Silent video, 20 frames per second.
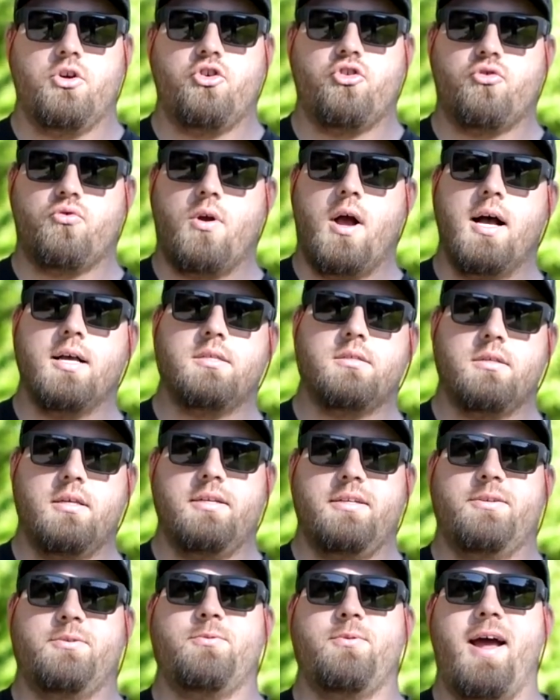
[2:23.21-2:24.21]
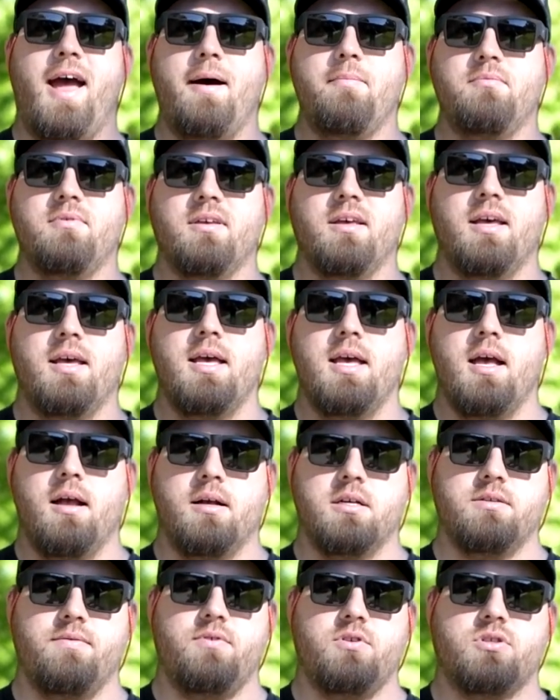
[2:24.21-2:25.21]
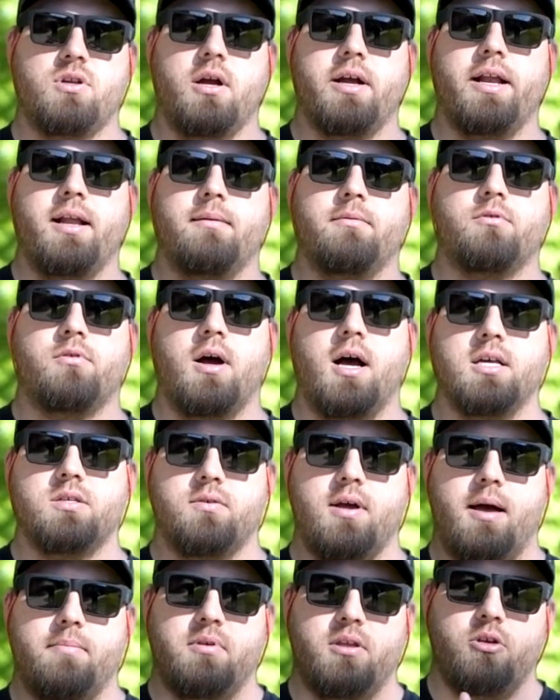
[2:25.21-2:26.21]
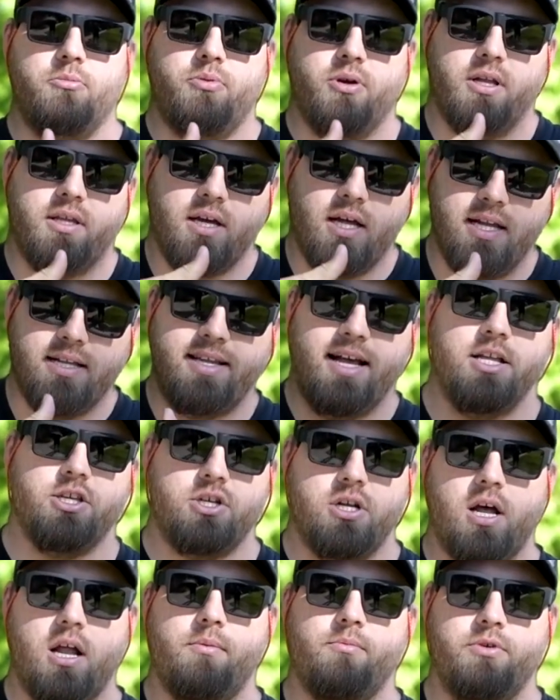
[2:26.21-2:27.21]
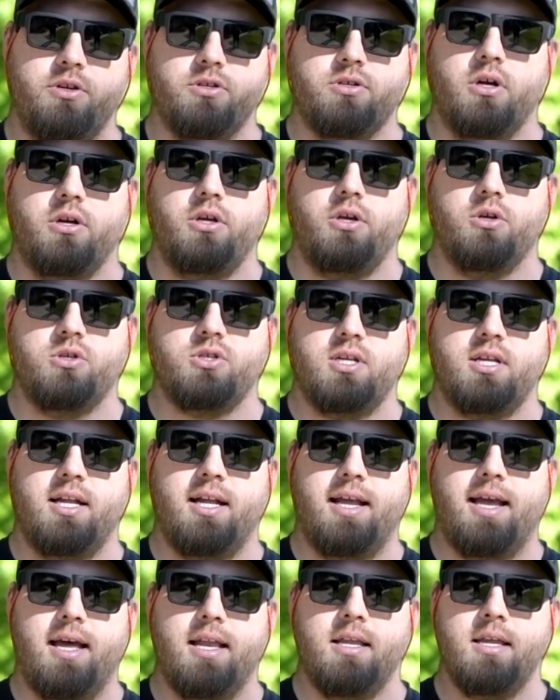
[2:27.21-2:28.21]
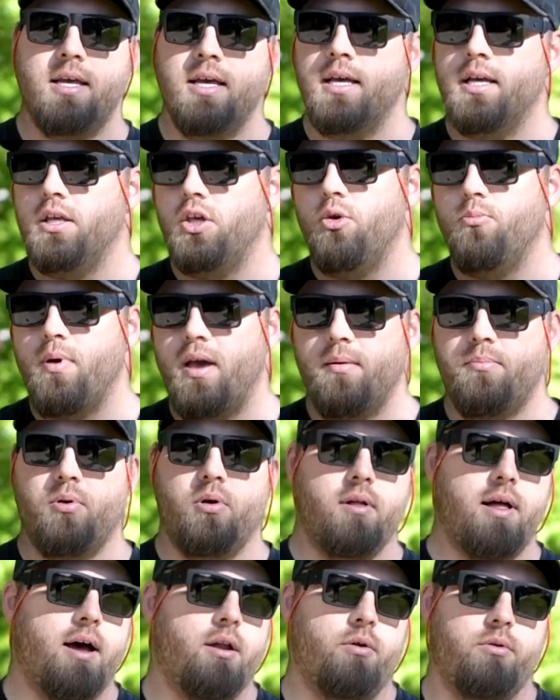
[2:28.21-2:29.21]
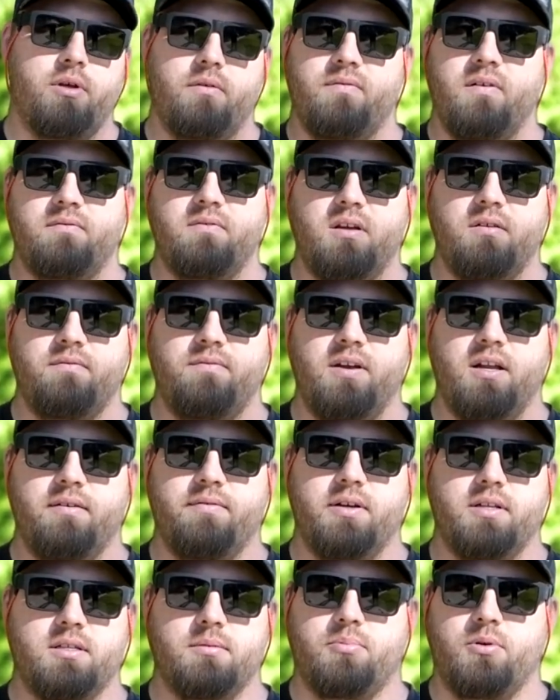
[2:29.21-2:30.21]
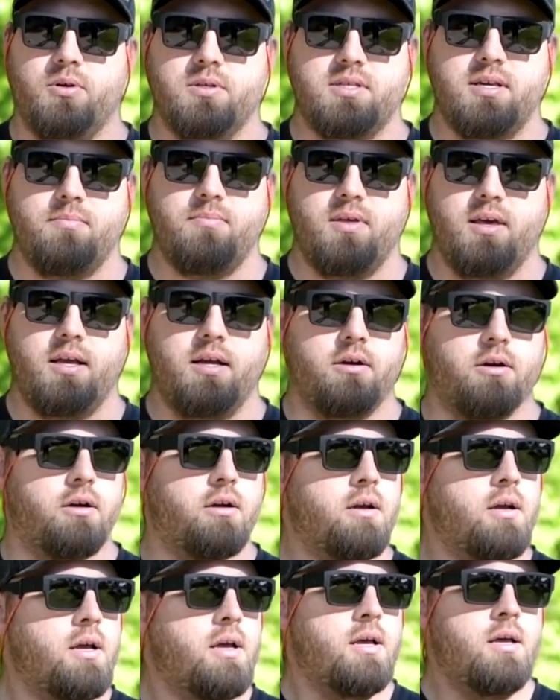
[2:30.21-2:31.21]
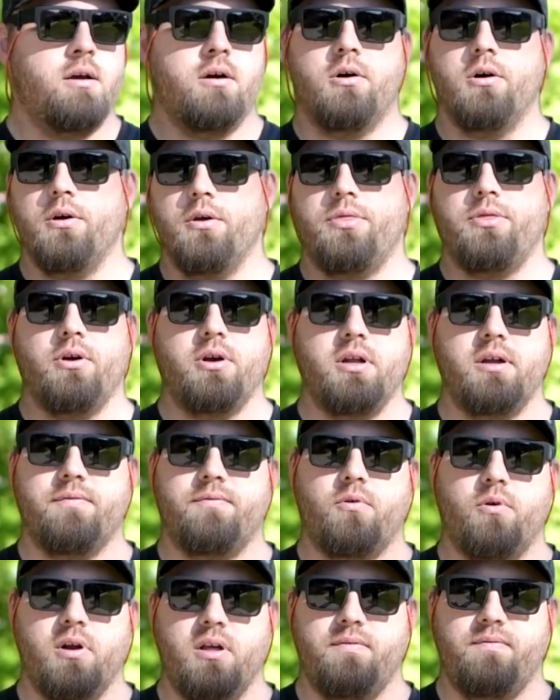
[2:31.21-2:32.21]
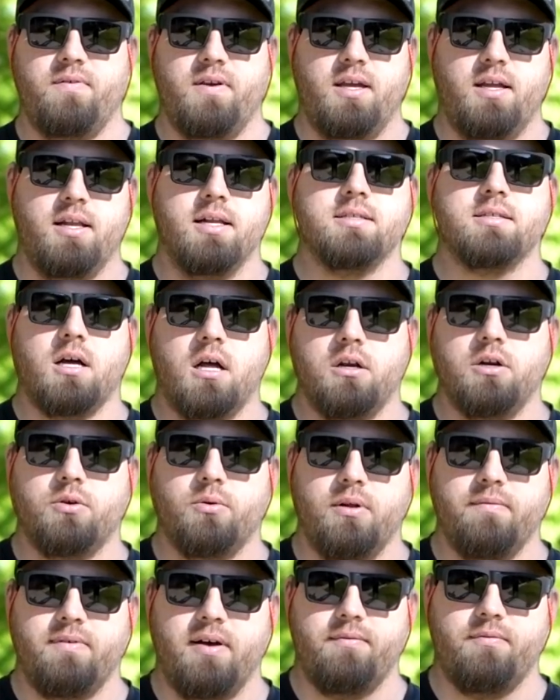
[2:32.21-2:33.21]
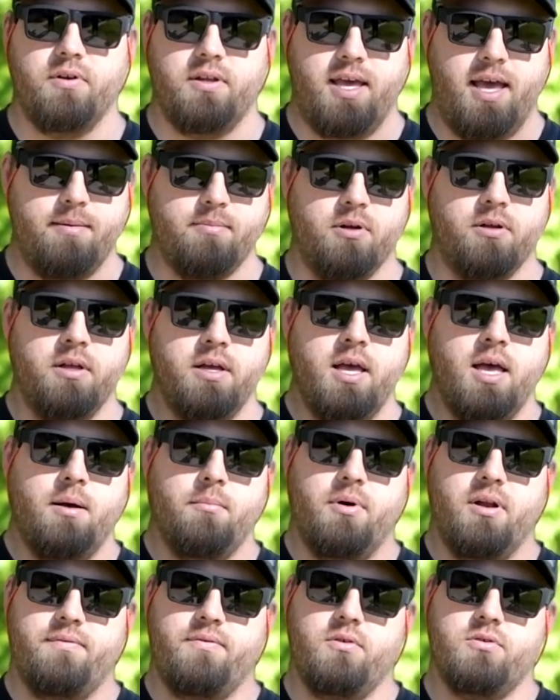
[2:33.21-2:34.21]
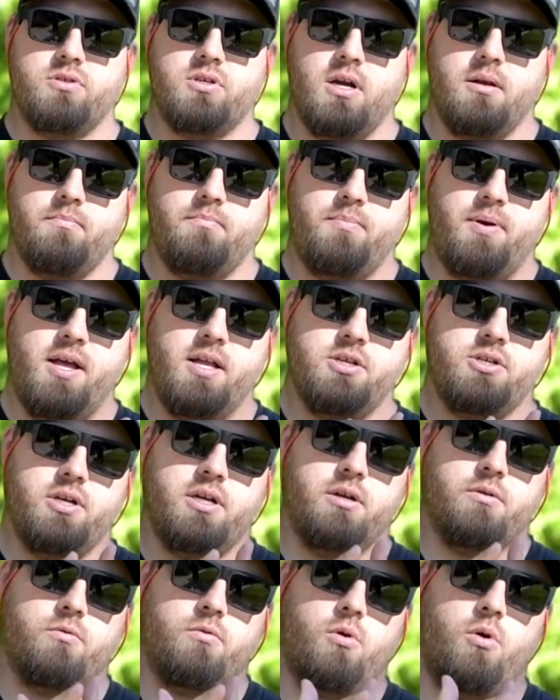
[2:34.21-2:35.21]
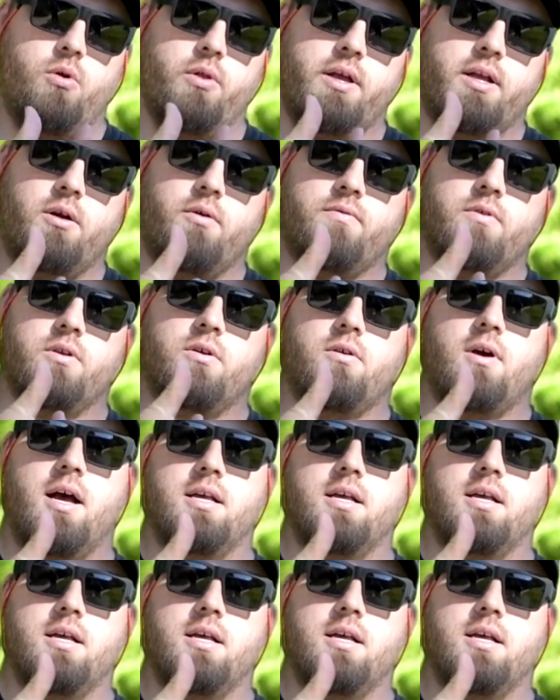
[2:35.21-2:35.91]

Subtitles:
cross wrapped, because if you start getting them cross wrapped and you put a ton of tension on them when you start using it again, you may pull out only 15 feet of it to pull something, or 30 or 40 feet, and it's a 125 foot cable. But if you start pinching and rolling over the